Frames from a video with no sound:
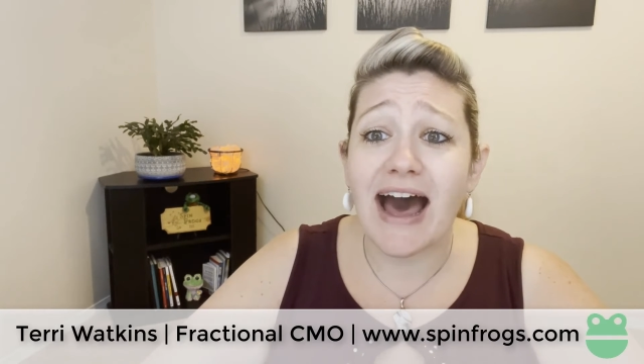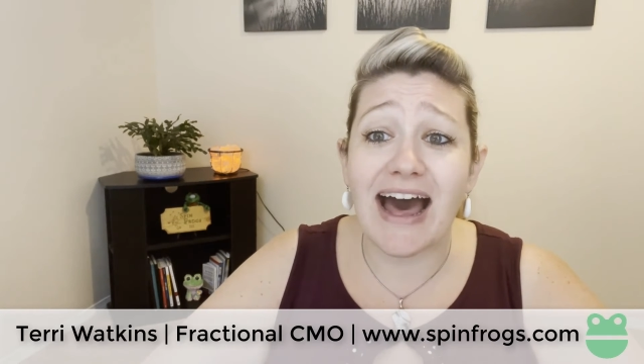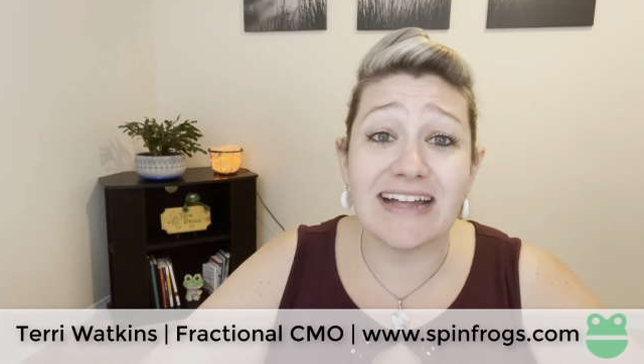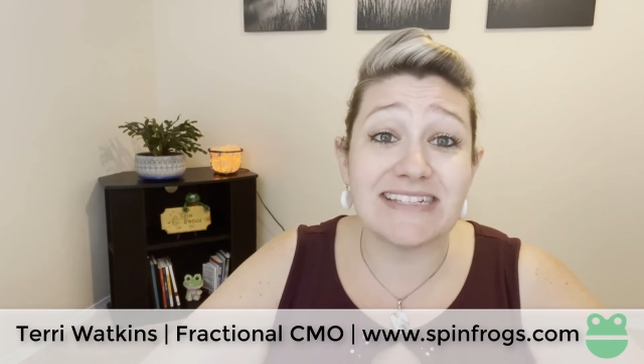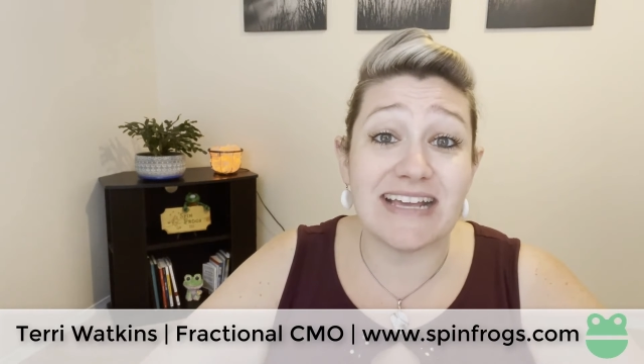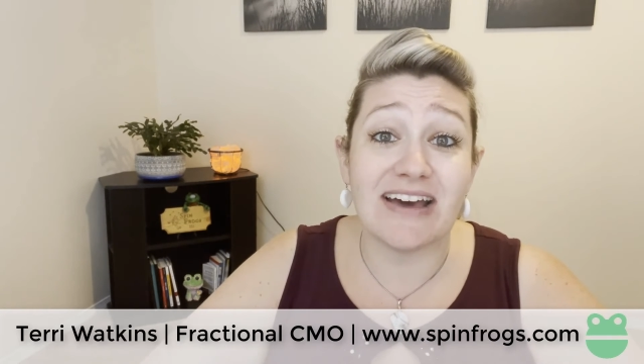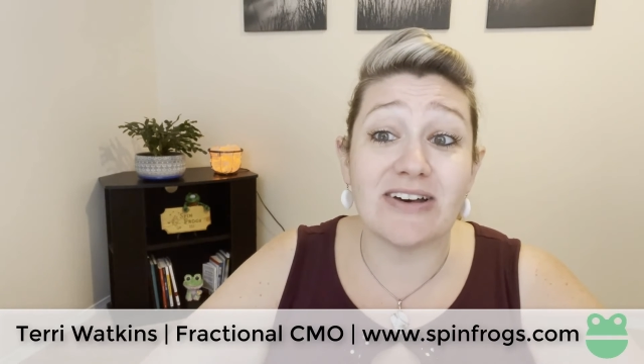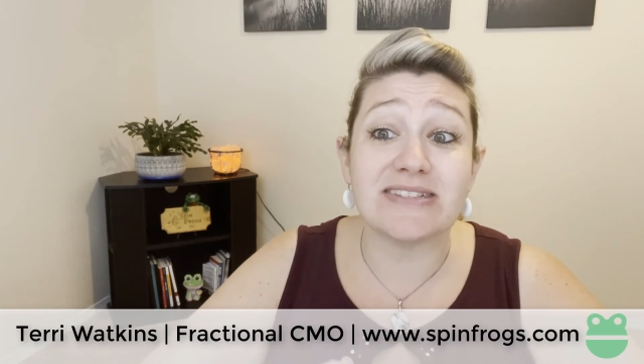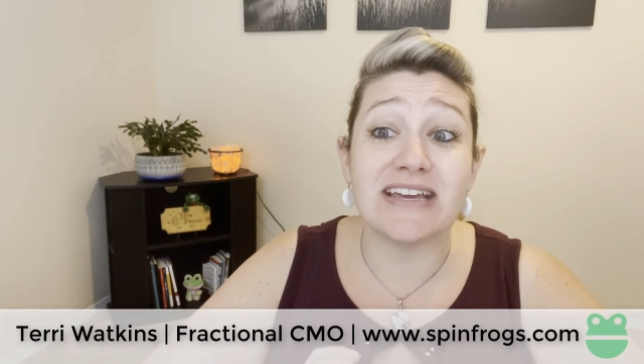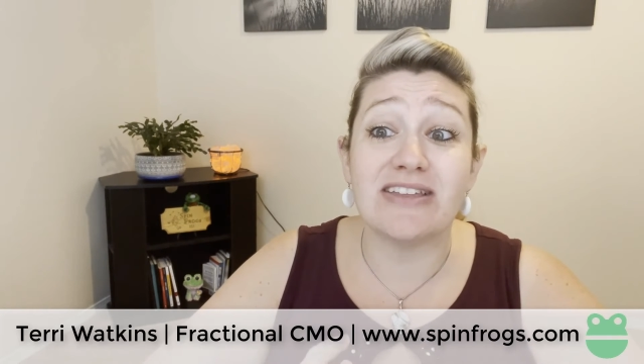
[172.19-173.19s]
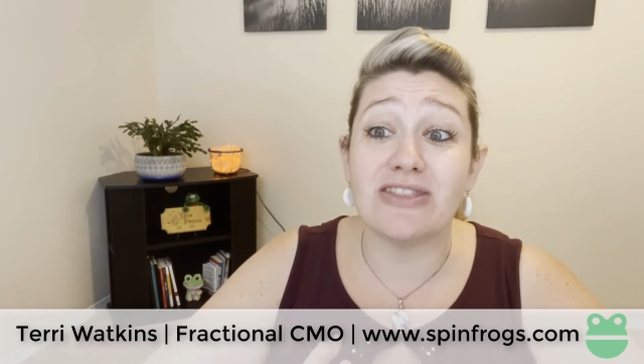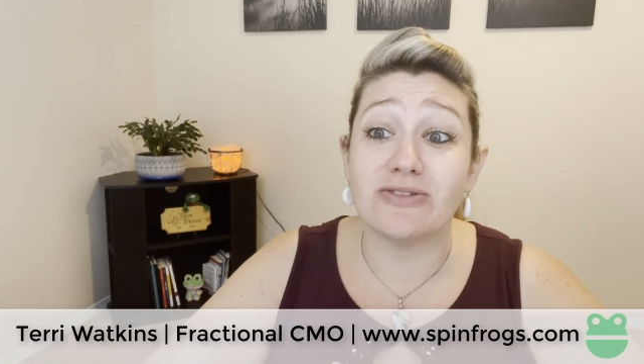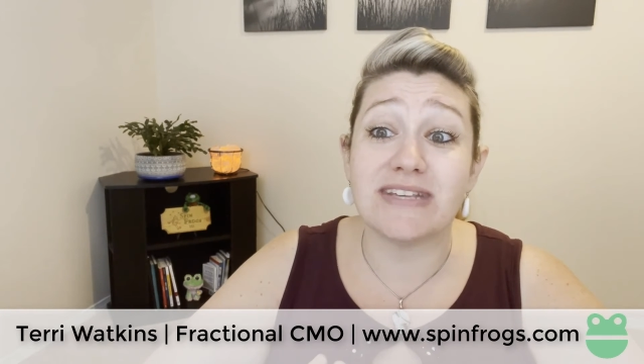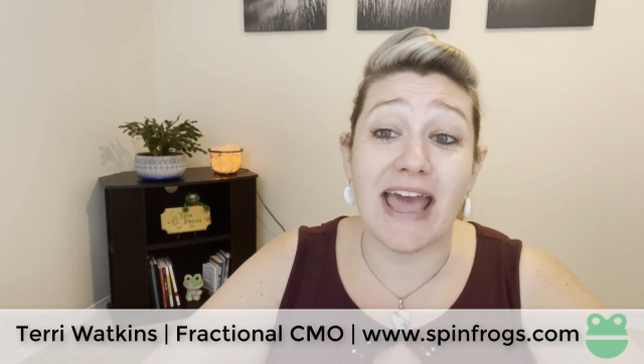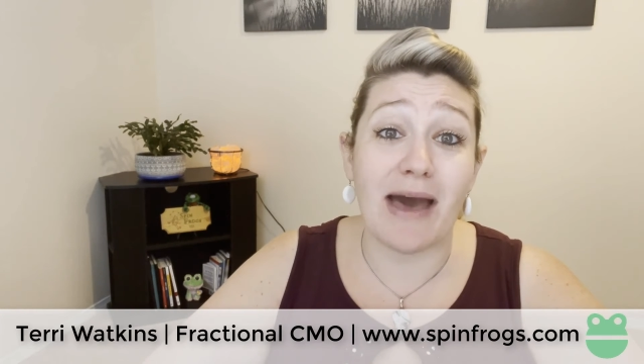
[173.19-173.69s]
hot sales, and
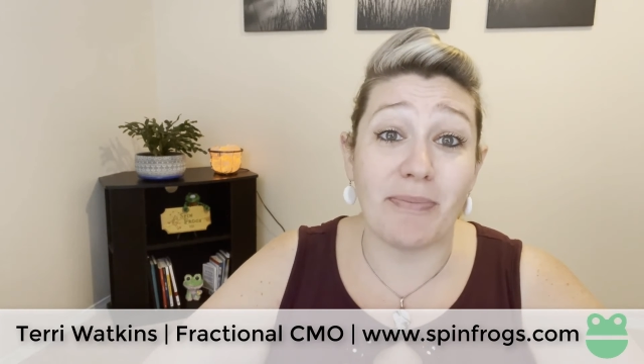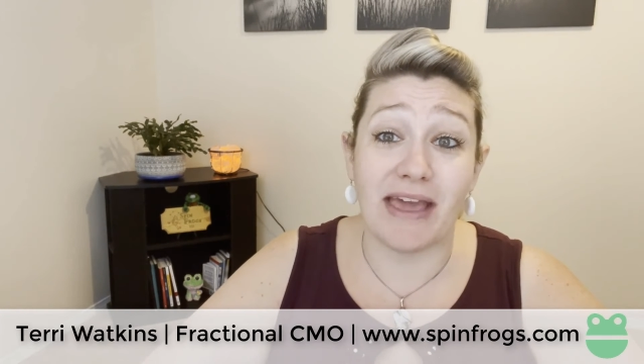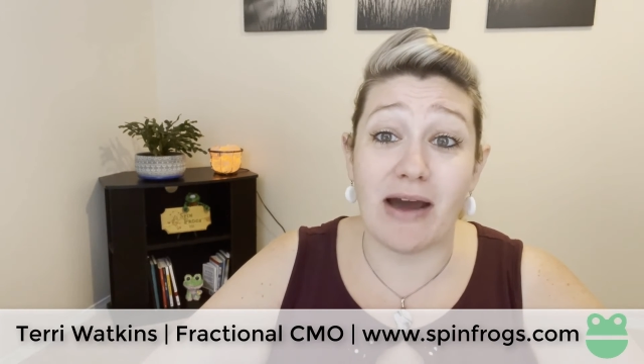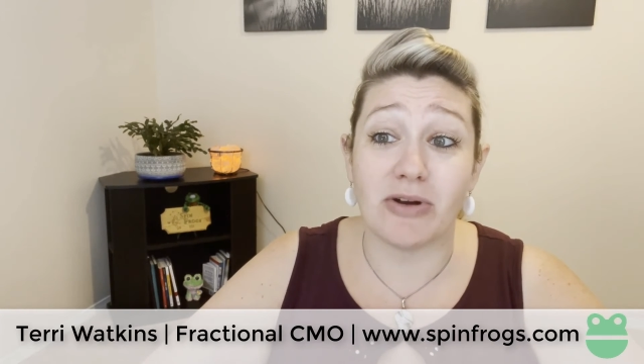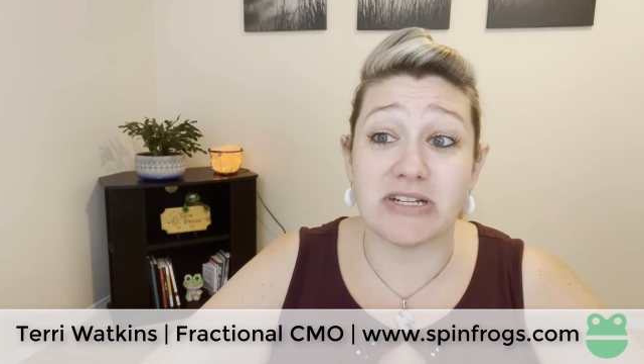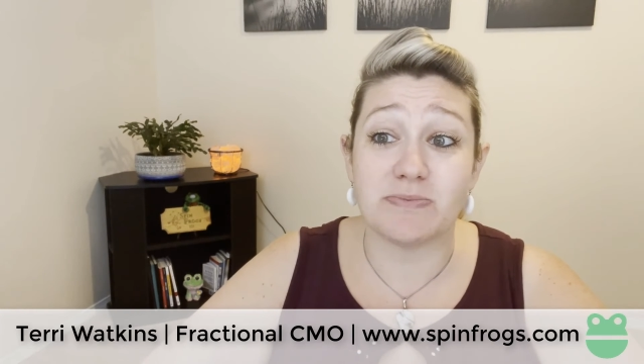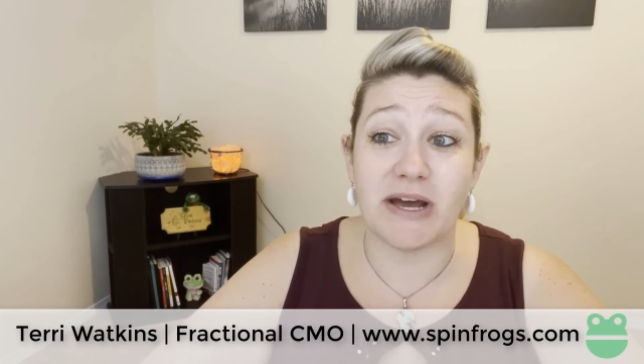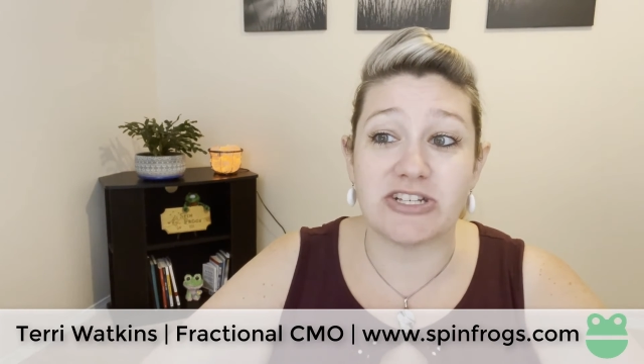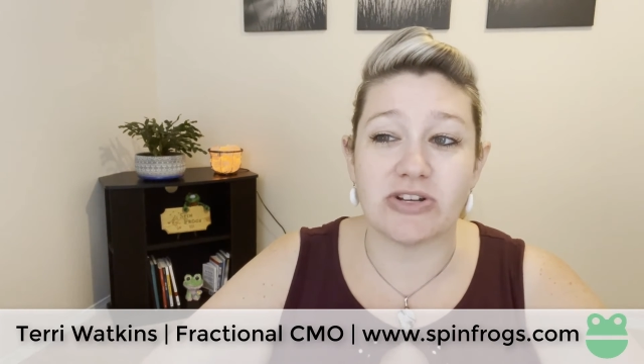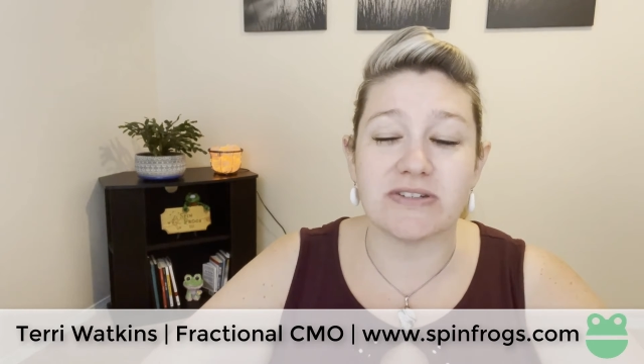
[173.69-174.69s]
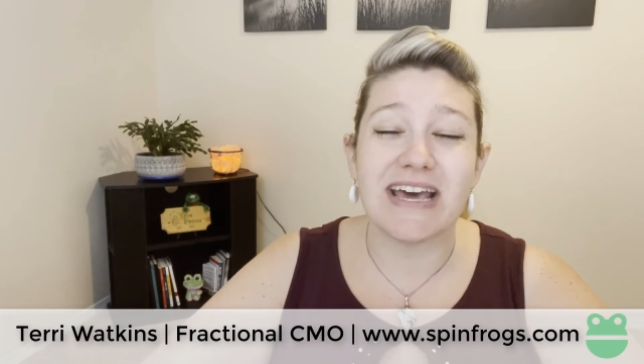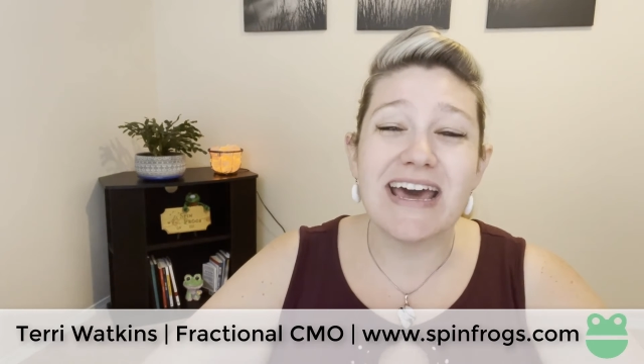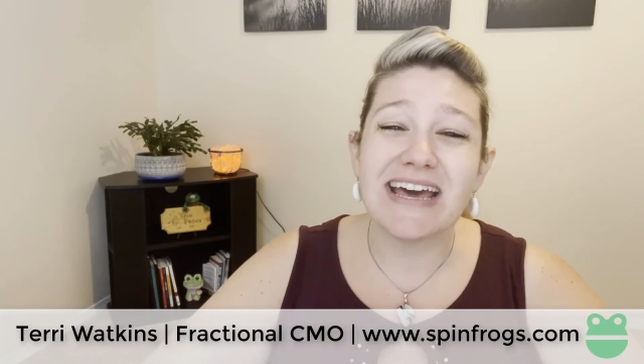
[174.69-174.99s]
those happy hour specials